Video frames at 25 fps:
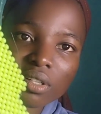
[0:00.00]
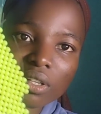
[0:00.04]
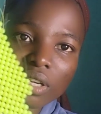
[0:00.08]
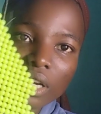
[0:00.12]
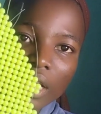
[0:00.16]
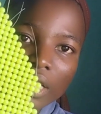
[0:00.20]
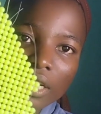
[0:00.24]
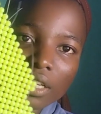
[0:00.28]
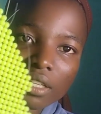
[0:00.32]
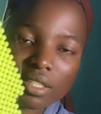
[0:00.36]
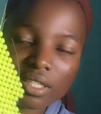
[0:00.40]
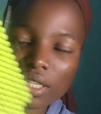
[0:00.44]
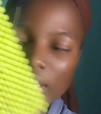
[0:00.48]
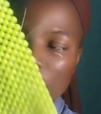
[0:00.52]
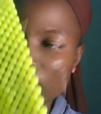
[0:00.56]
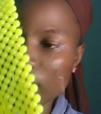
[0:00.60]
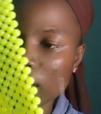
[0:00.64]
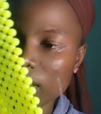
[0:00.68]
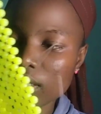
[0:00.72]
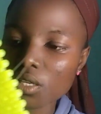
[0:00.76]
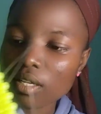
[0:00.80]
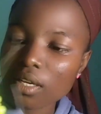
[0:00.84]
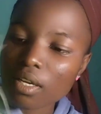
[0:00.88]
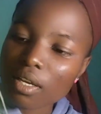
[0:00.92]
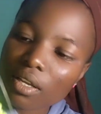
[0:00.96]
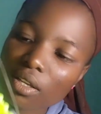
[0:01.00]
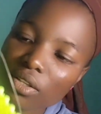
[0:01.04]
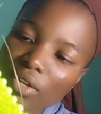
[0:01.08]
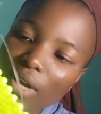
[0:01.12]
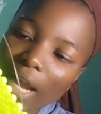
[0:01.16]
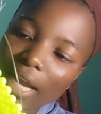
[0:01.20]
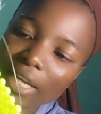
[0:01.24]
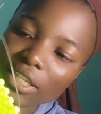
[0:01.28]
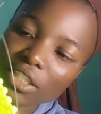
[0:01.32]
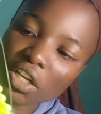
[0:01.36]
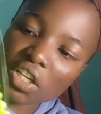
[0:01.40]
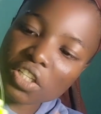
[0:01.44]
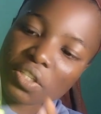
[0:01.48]
can you see it? So
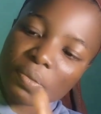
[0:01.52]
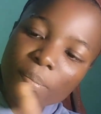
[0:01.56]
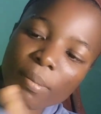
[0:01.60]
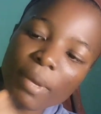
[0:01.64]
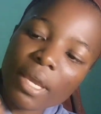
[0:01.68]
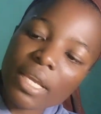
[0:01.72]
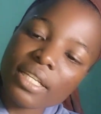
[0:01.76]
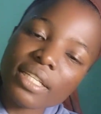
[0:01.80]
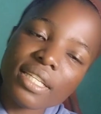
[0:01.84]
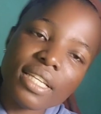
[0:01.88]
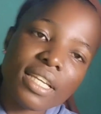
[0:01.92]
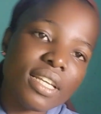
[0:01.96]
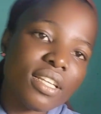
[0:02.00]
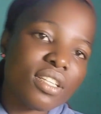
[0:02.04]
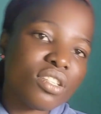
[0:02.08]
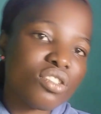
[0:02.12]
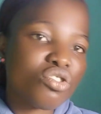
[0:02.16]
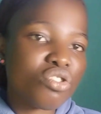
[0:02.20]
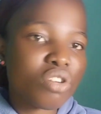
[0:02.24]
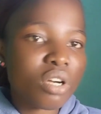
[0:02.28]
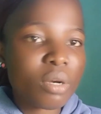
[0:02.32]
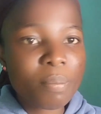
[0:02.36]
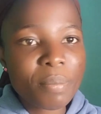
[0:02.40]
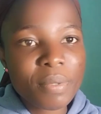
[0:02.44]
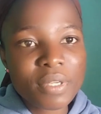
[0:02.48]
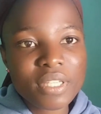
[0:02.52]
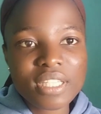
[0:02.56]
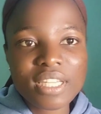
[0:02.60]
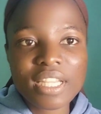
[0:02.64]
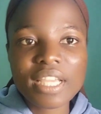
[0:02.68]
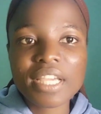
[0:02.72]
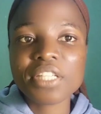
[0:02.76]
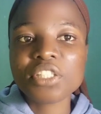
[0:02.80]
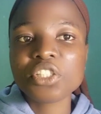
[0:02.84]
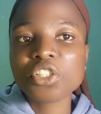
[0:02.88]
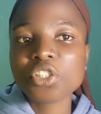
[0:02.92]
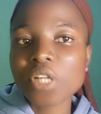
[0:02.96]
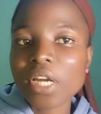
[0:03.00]
I just make this, drop it
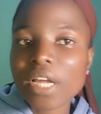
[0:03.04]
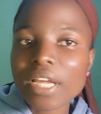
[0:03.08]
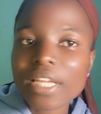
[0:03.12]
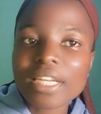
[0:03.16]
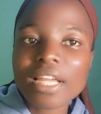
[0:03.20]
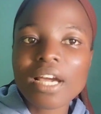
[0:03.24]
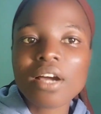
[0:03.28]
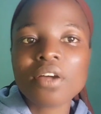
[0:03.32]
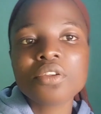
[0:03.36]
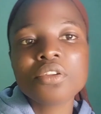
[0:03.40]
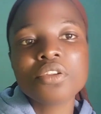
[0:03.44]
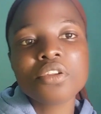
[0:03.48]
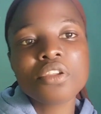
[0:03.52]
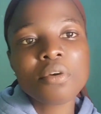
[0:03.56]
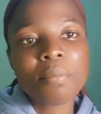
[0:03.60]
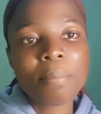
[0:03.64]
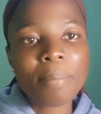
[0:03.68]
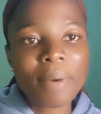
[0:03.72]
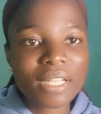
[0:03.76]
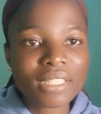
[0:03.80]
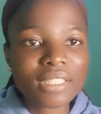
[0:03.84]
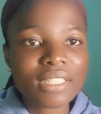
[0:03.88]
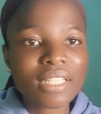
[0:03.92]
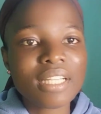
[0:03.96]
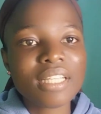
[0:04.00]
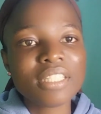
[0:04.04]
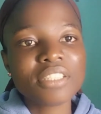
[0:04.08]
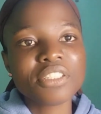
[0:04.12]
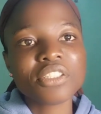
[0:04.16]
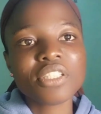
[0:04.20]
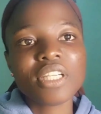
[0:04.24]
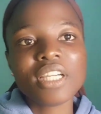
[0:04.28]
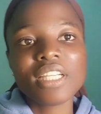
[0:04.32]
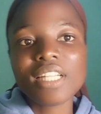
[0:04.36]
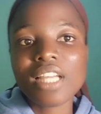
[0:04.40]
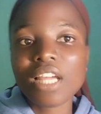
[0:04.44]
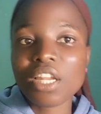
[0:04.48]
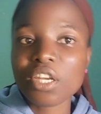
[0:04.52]
there, trying out new pattern,
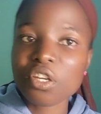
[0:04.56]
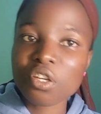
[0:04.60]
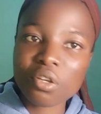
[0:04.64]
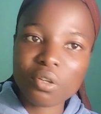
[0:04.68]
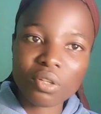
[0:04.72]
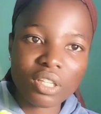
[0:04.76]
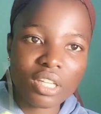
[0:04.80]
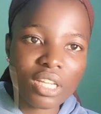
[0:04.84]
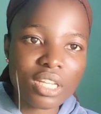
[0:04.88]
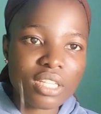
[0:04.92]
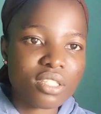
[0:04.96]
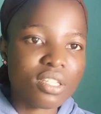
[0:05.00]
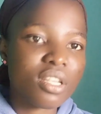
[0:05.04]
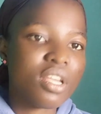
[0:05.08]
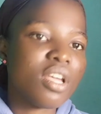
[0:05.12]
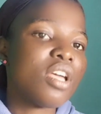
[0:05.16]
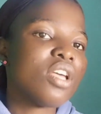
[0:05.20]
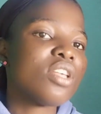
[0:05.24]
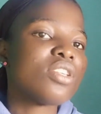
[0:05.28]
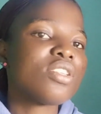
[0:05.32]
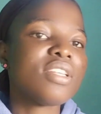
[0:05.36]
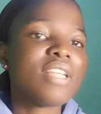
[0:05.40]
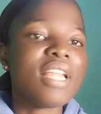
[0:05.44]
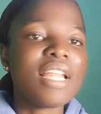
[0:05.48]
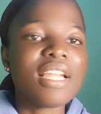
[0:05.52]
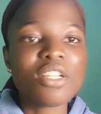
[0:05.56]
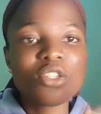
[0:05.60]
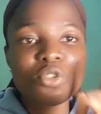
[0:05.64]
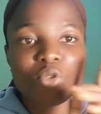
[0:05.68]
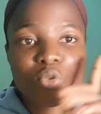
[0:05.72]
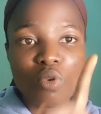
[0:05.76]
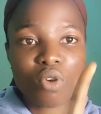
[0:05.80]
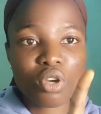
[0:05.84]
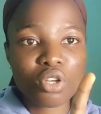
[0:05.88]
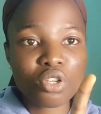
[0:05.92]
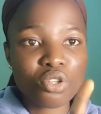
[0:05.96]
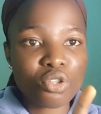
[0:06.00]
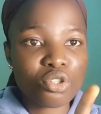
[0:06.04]
trying out new things. So that is
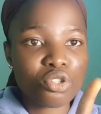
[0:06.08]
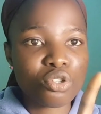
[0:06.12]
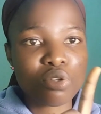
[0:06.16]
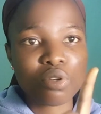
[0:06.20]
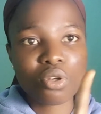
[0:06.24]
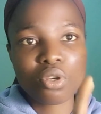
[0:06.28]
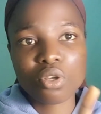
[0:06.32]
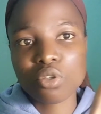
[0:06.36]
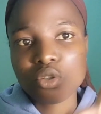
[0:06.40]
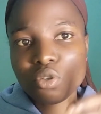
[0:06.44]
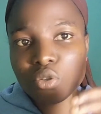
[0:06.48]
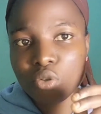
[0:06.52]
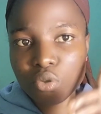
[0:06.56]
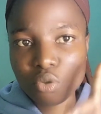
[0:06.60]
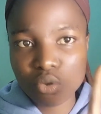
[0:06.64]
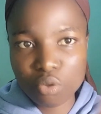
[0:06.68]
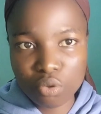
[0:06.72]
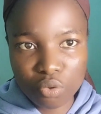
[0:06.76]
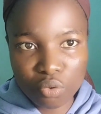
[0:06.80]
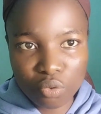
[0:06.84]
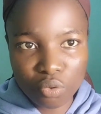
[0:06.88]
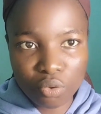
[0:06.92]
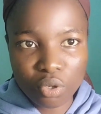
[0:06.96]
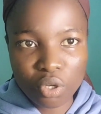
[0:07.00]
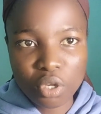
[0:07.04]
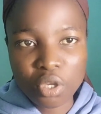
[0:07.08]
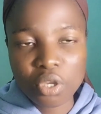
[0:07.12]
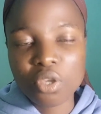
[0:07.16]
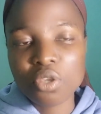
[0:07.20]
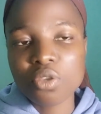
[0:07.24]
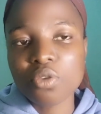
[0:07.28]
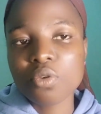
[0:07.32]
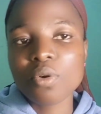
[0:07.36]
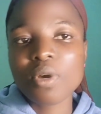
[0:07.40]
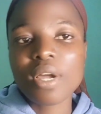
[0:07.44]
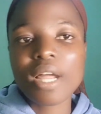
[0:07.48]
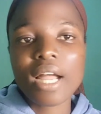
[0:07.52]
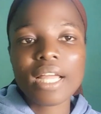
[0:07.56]
what you should also do.
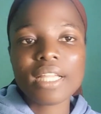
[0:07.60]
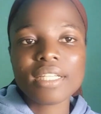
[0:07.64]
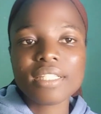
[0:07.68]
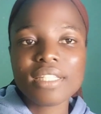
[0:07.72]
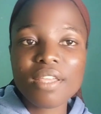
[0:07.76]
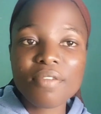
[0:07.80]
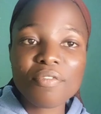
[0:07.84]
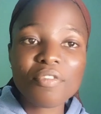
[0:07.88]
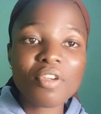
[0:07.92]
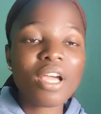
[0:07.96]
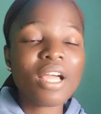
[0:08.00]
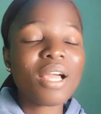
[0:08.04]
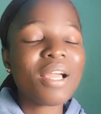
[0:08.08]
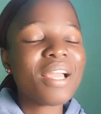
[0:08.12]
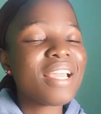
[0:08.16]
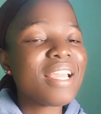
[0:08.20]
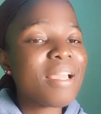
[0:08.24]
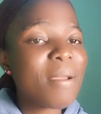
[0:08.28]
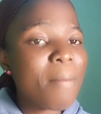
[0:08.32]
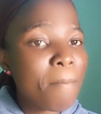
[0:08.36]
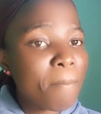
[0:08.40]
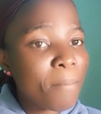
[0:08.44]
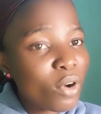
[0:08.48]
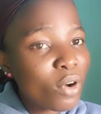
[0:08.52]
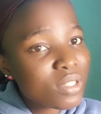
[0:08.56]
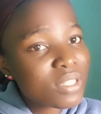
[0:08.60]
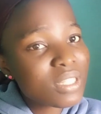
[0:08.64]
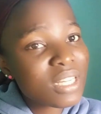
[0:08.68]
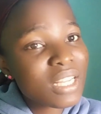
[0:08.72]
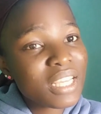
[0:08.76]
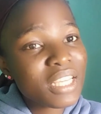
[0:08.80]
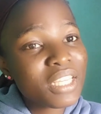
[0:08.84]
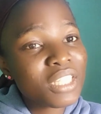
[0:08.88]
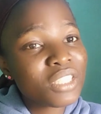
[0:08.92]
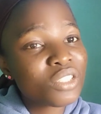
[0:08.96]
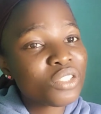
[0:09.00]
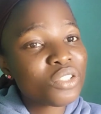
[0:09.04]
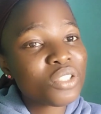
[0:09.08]
You can, if you are mostly
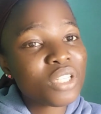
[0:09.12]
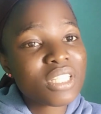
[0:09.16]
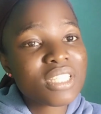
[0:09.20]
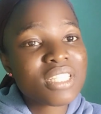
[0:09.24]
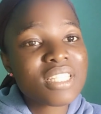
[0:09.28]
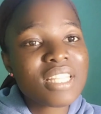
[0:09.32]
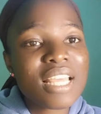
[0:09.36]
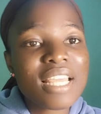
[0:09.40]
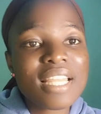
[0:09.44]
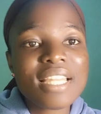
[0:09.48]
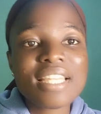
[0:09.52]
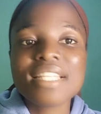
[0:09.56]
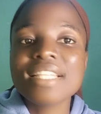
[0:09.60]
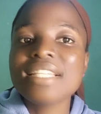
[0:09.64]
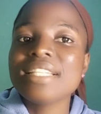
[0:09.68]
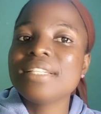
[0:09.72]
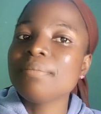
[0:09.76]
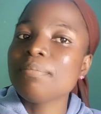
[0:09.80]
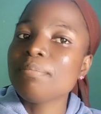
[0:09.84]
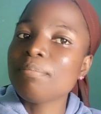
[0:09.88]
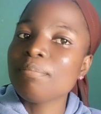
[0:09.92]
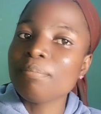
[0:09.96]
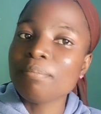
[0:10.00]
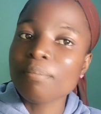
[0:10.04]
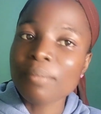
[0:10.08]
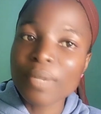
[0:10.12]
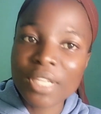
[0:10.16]
interested in